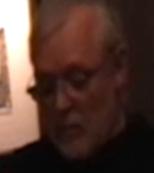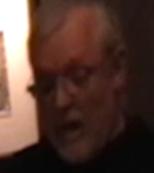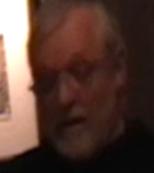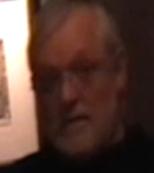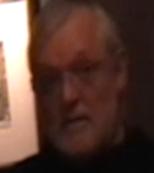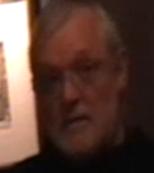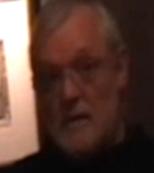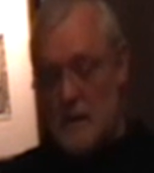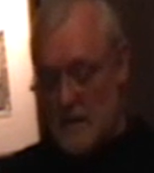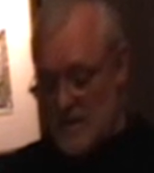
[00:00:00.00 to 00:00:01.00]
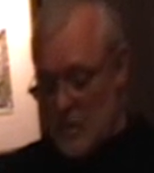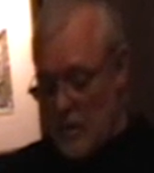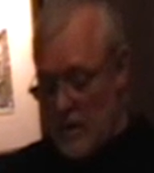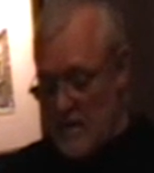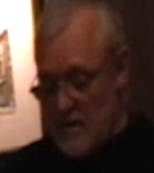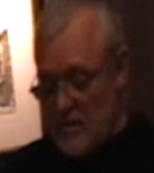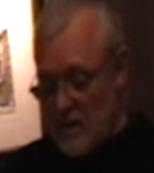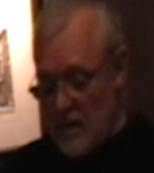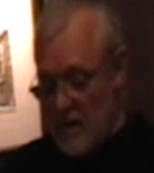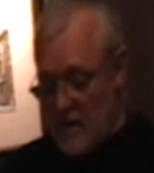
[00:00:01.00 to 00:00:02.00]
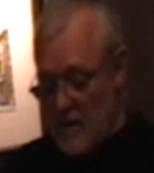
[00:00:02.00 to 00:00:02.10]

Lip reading: wait, and squeeze the trigger.